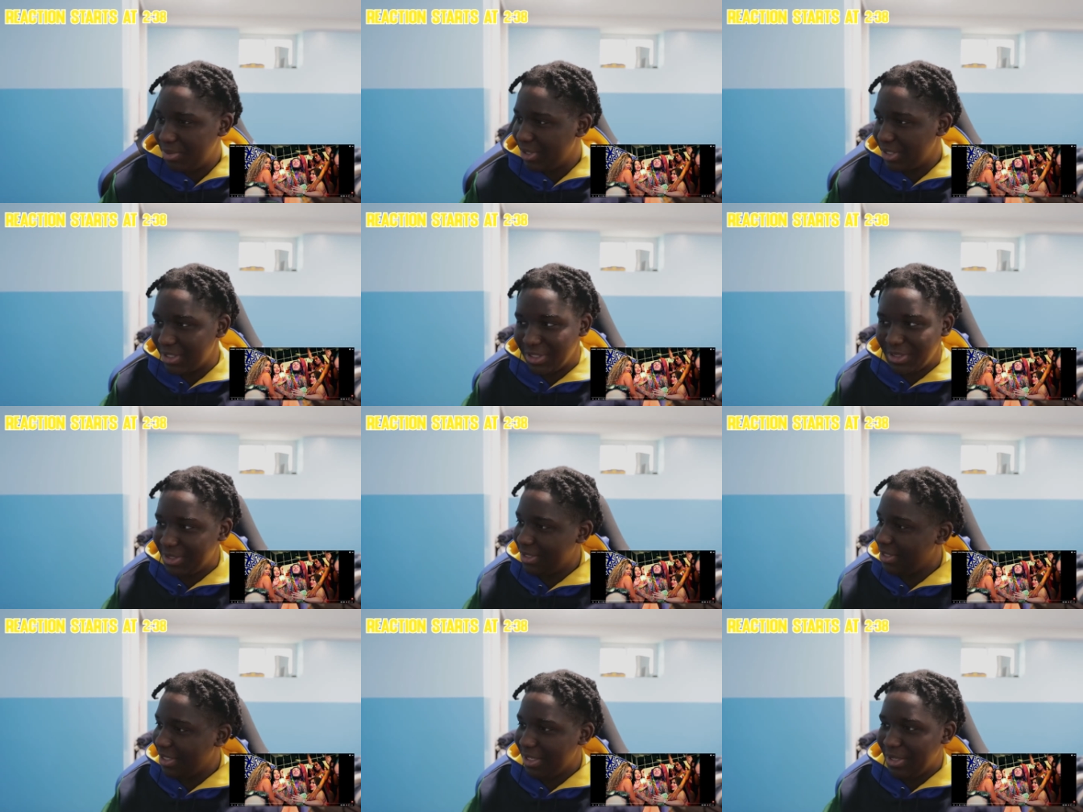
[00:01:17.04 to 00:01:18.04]
But
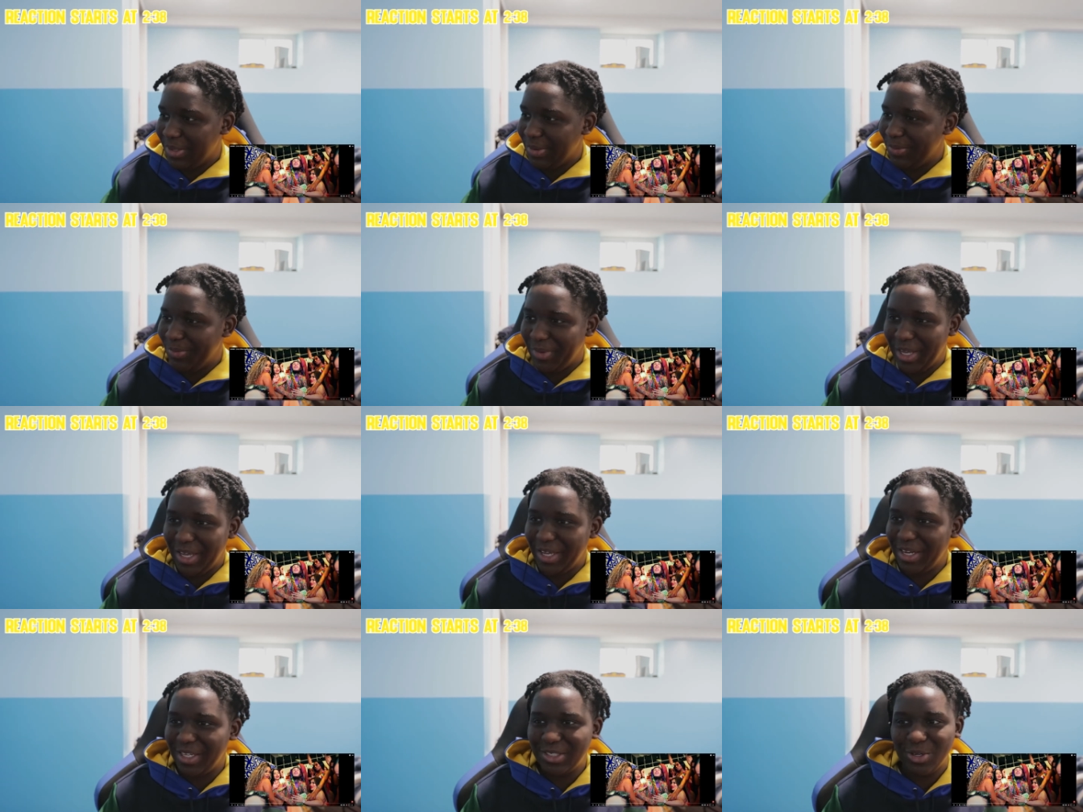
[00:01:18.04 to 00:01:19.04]

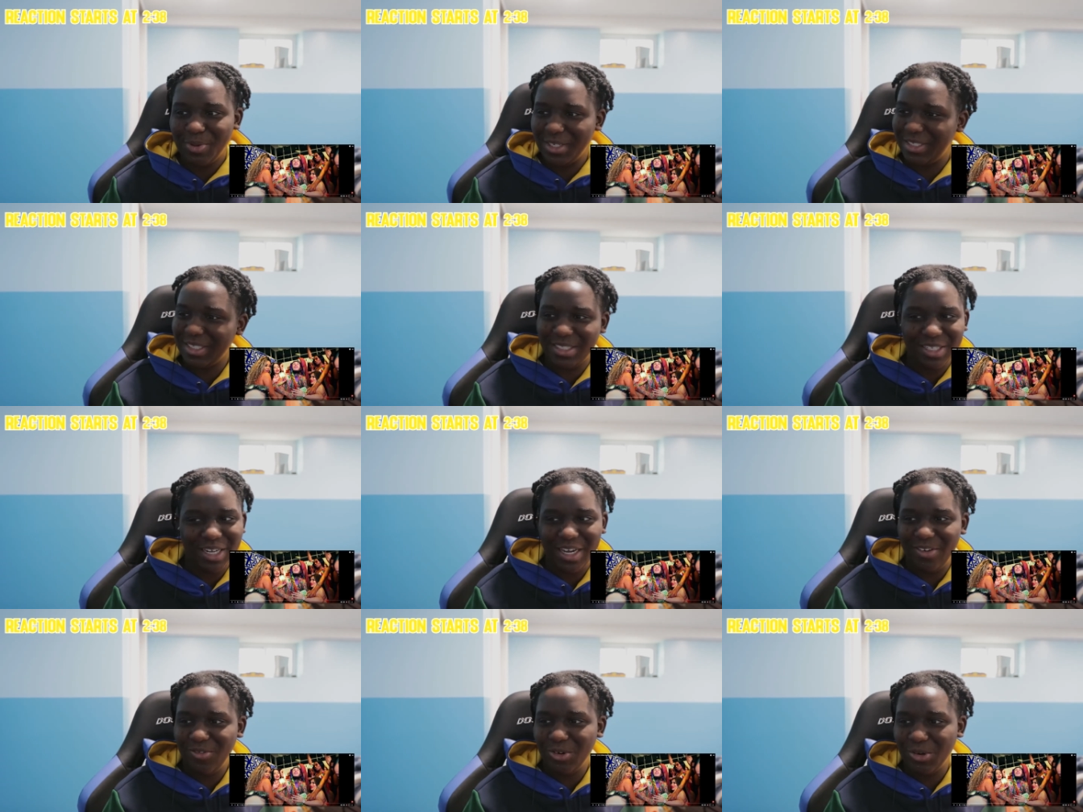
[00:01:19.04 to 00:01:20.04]
man, let's talk about
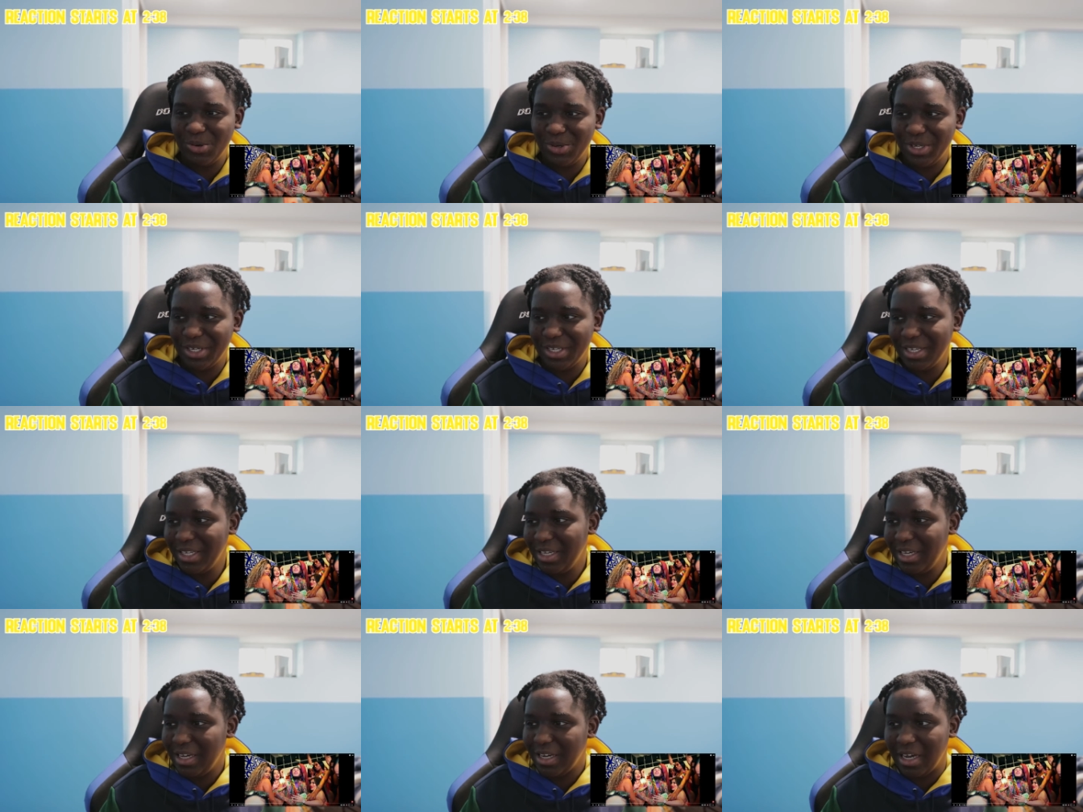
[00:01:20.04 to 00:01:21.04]
6ix9ine real quick.
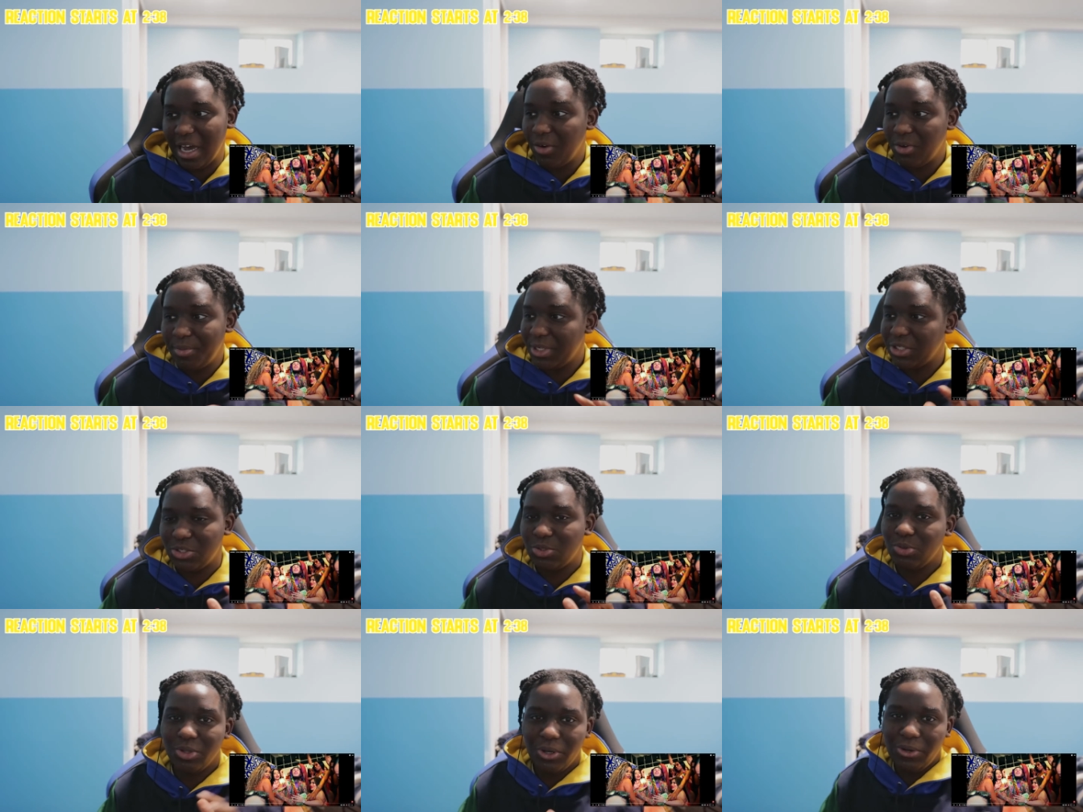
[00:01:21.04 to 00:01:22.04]
I don't want to make this
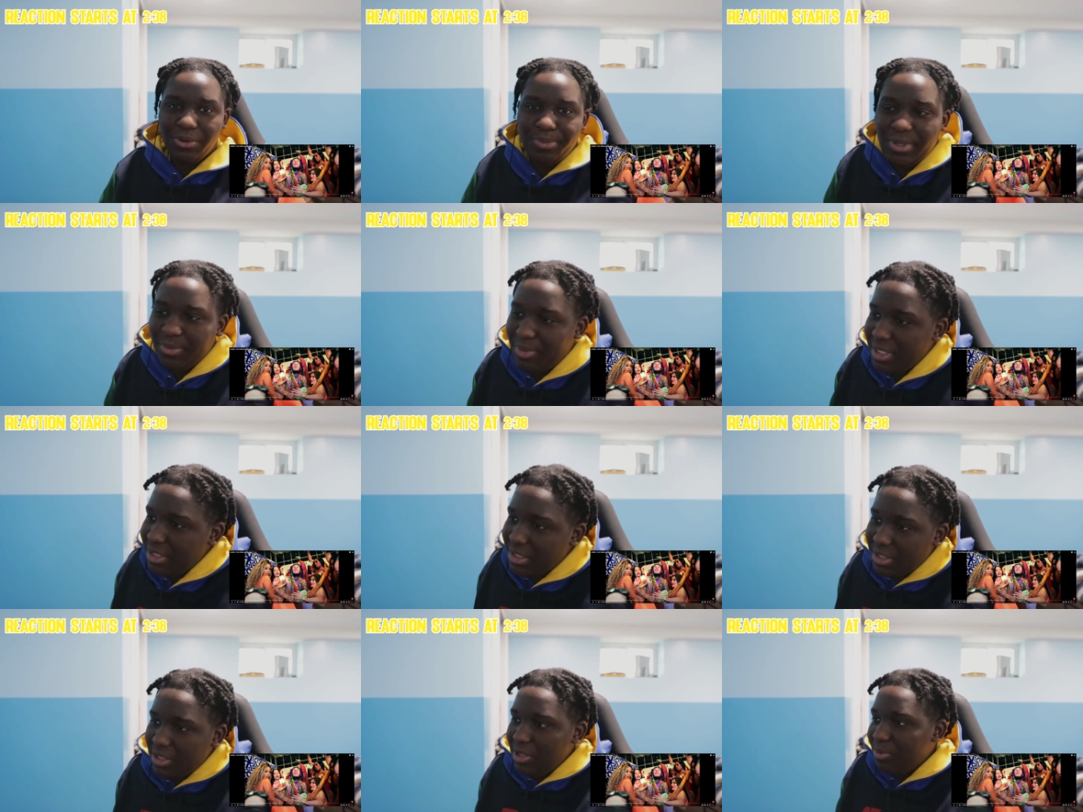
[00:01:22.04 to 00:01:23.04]
too long, but
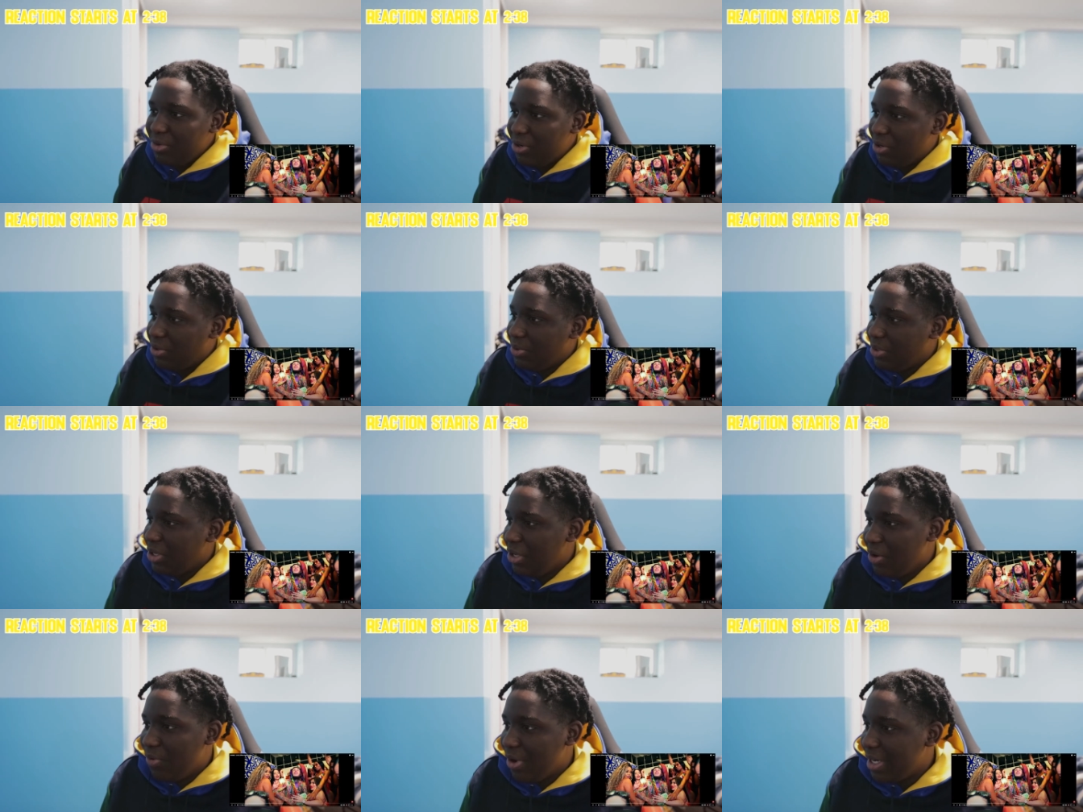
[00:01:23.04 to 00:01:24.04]
basically, bro,
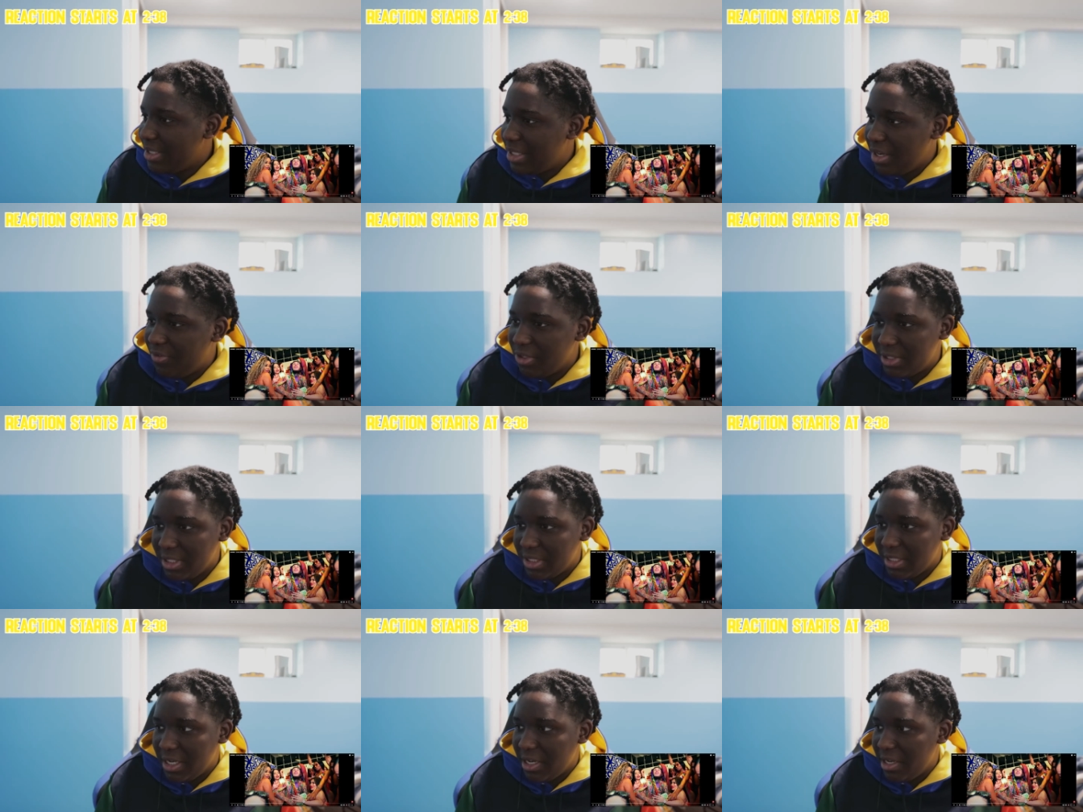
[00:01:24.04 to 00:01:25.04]
where I stand for
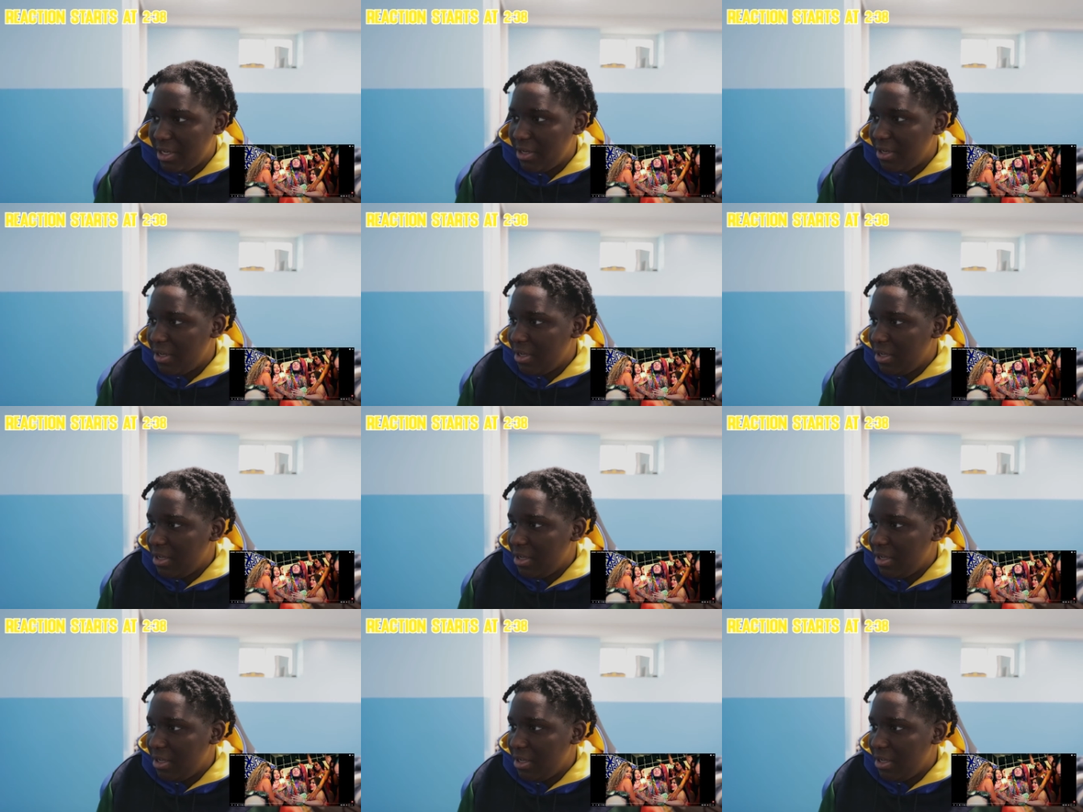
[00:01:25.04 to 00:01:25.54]
6ix9ine,